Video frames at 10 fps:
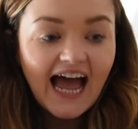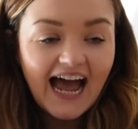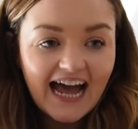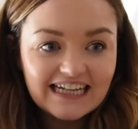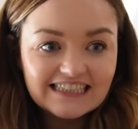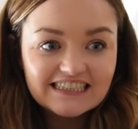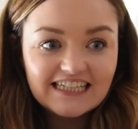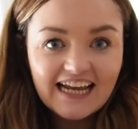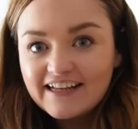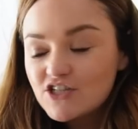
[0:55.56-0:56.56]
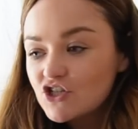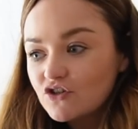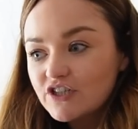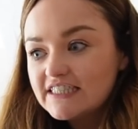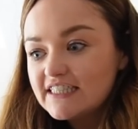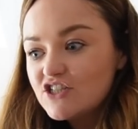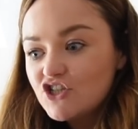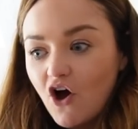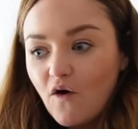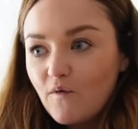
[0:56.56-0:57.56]
and it's just
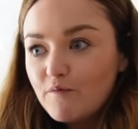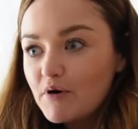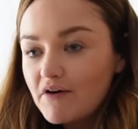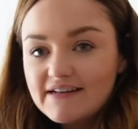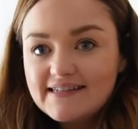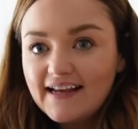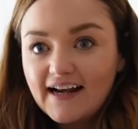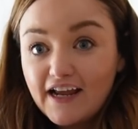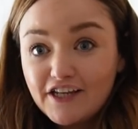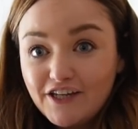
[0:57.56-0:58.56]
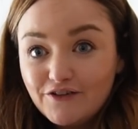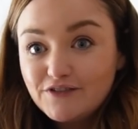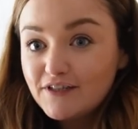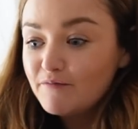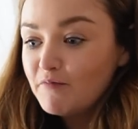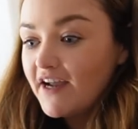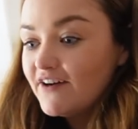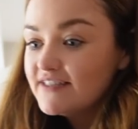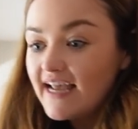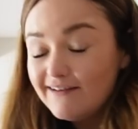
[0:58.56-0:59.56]
so Parisian and cute. My
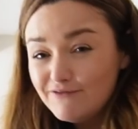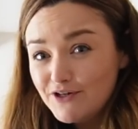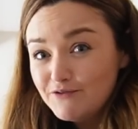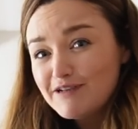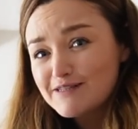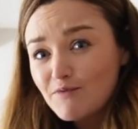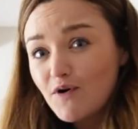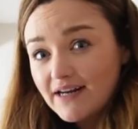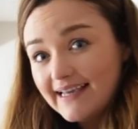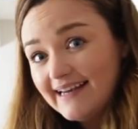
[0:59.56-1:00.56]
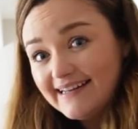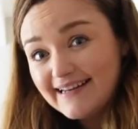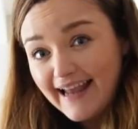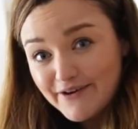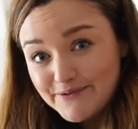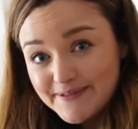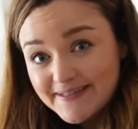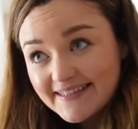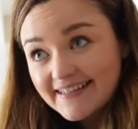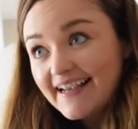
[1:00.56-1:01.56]
hotel room is more like a little
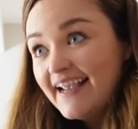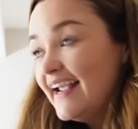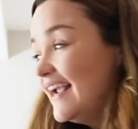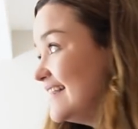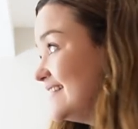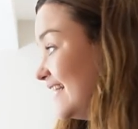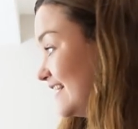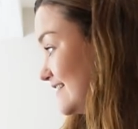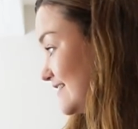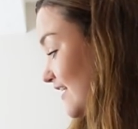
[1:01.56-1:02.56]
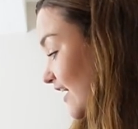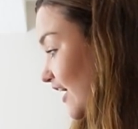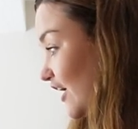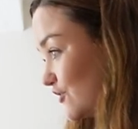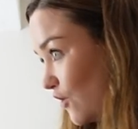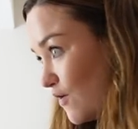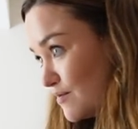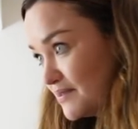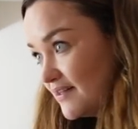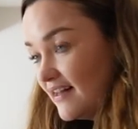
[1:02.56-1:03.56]
house. It is
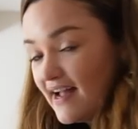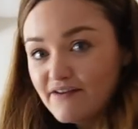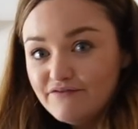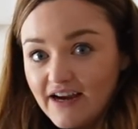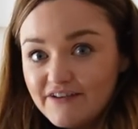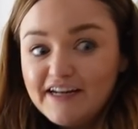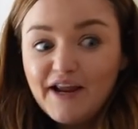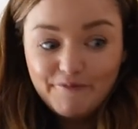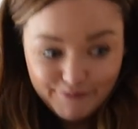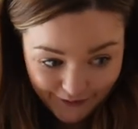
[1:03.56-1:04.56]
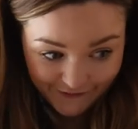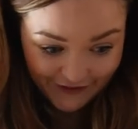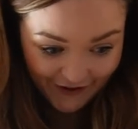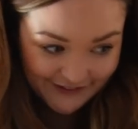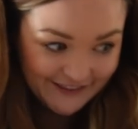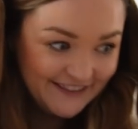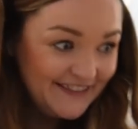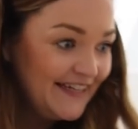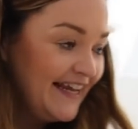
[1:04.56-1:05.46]
adorable and very Provence.